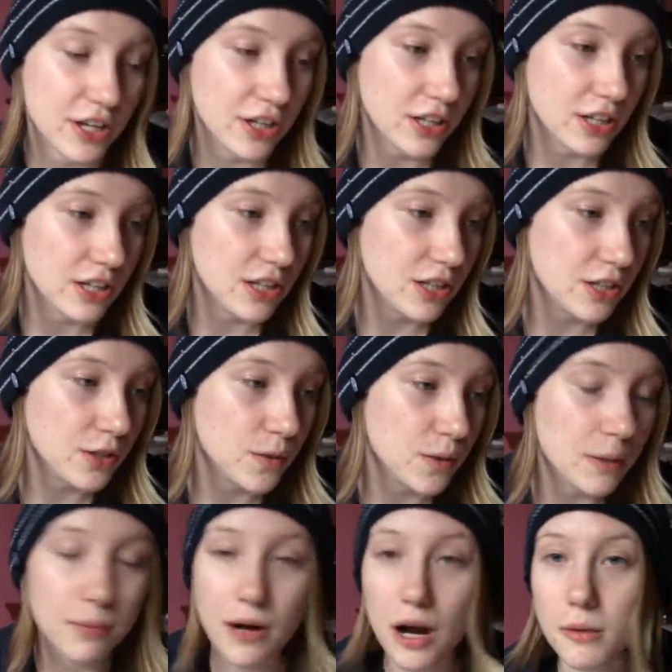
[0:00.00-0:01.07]
you are
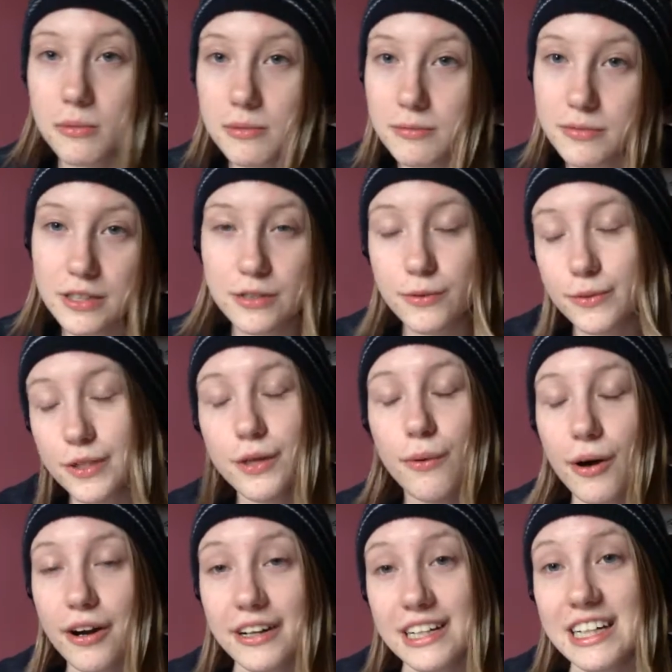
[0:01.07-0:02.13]

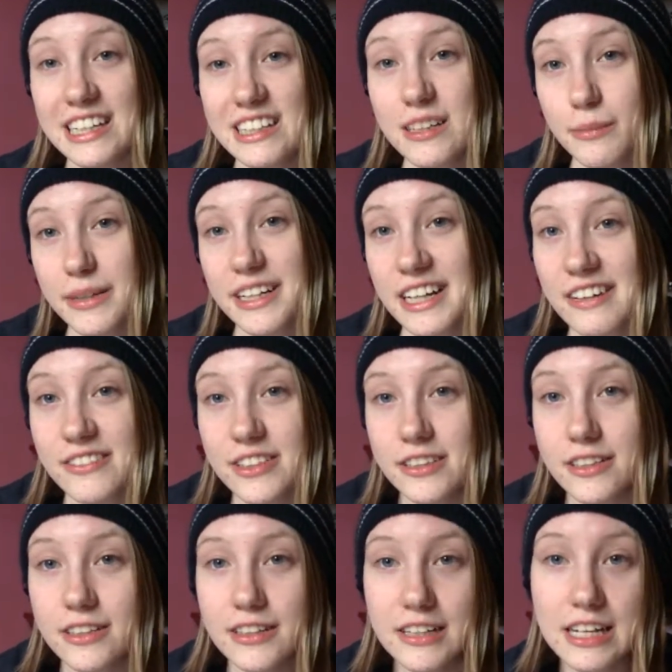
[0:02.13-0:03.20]
getting their
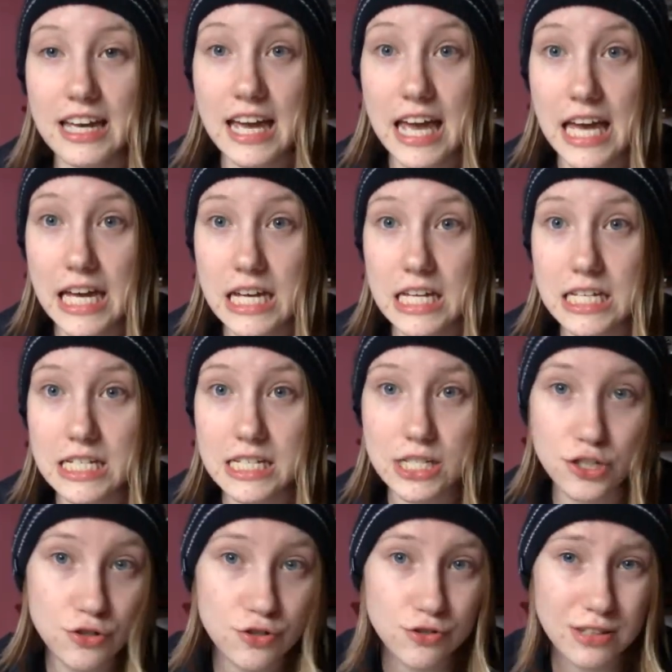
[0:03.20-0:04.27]
Midheaven. And
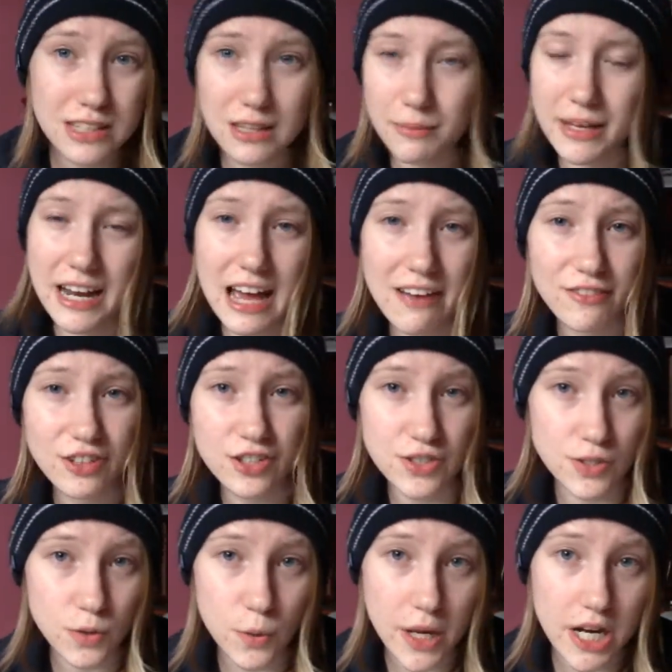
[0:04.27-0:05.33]
usually the Midheaven
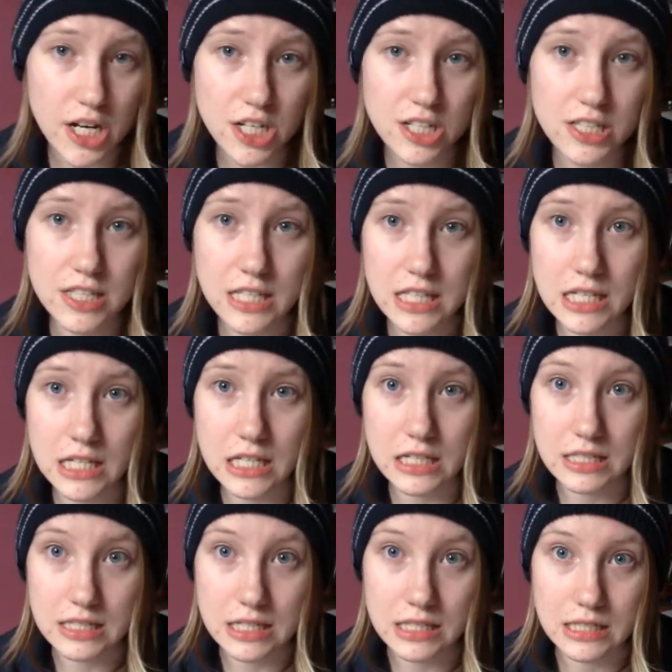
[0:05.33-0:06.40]
squares the
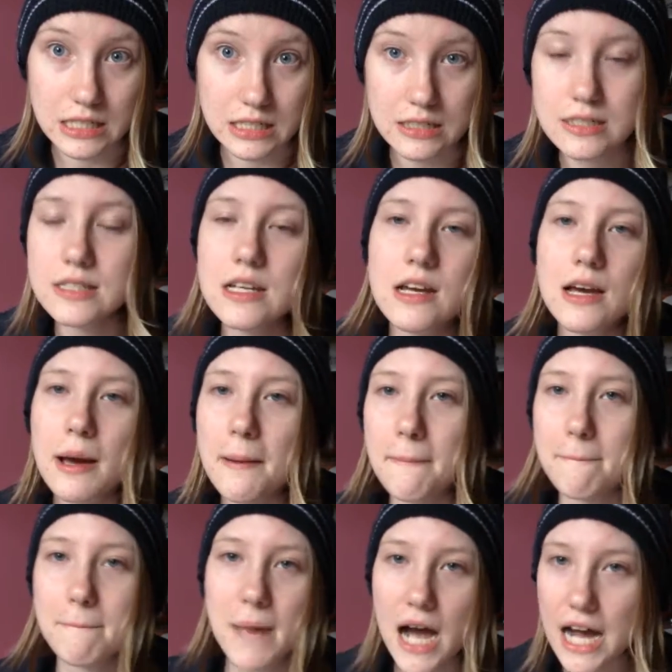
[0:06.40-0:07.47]
ascendant.
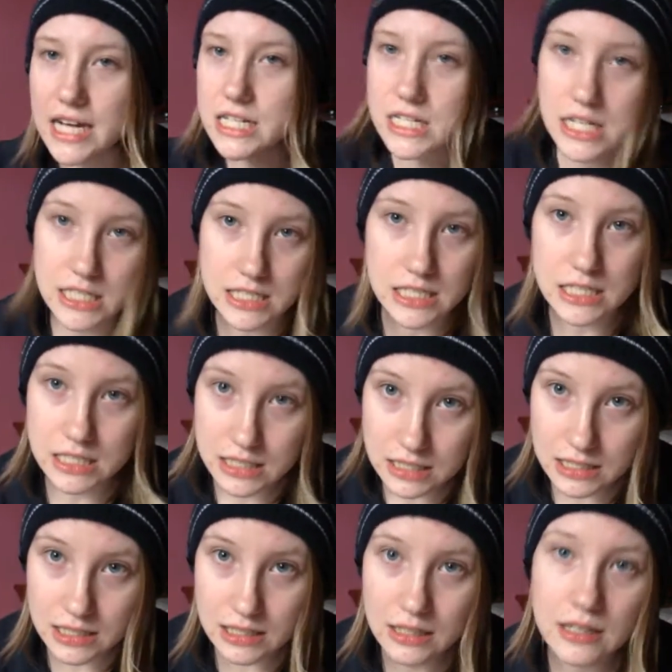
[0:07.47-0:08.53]
Mine
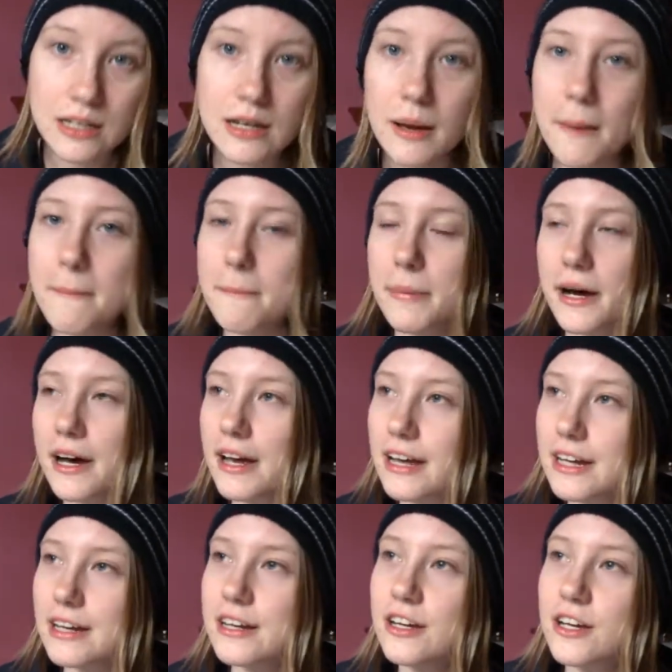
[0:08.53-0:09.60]
doesn't,
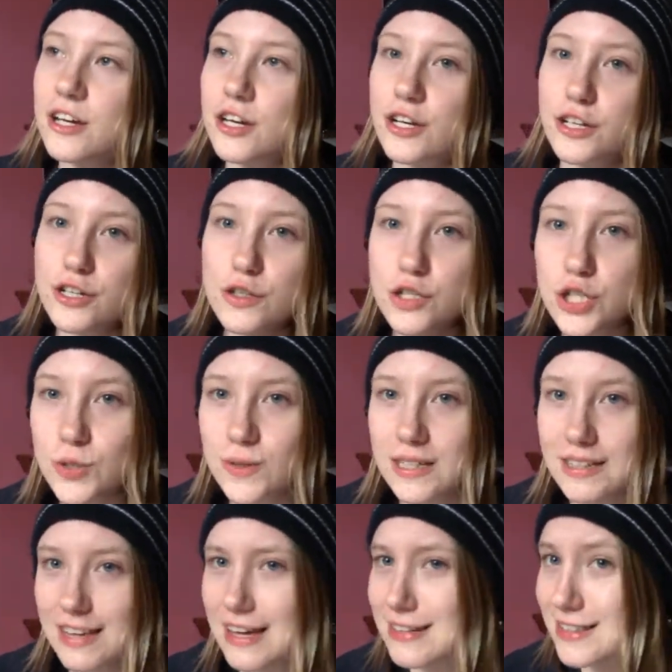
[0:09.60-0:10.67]
but usually
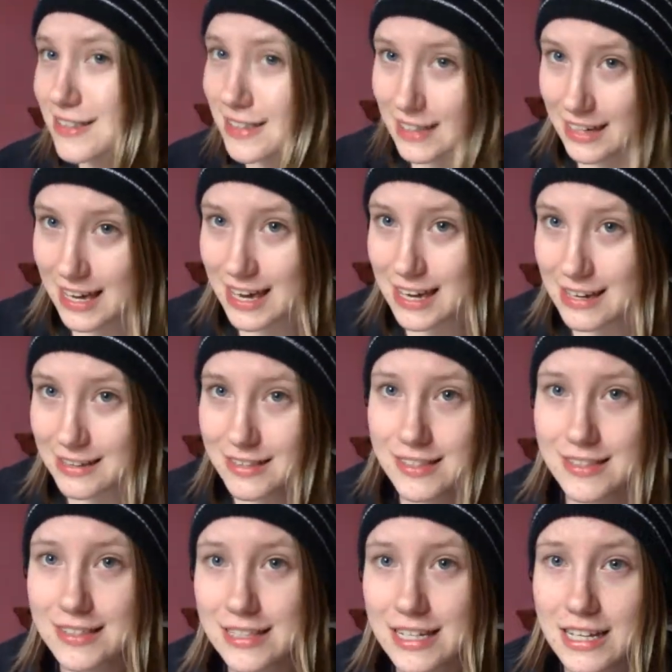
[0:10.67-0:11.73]
that's the
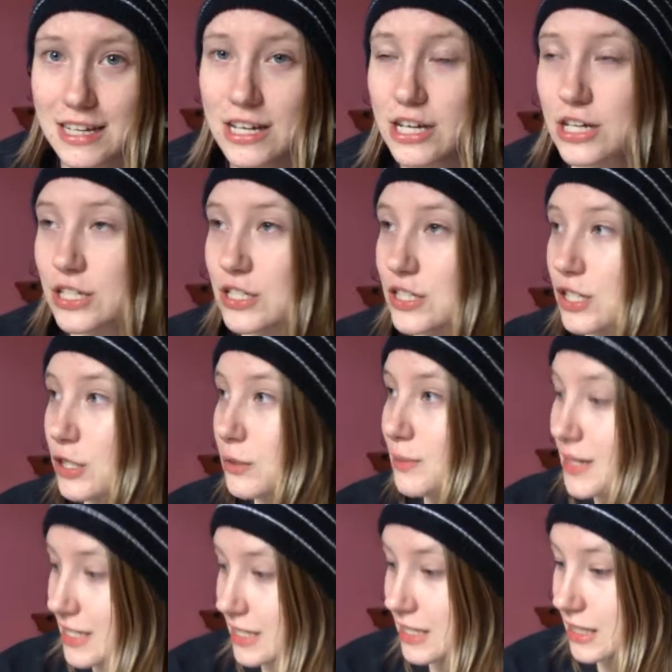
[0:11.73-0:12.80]
case. So
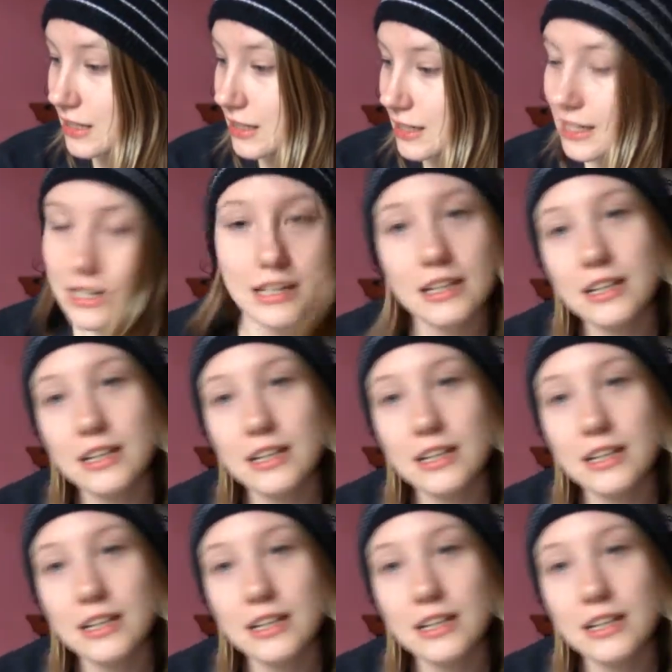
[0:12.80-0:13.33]
basically,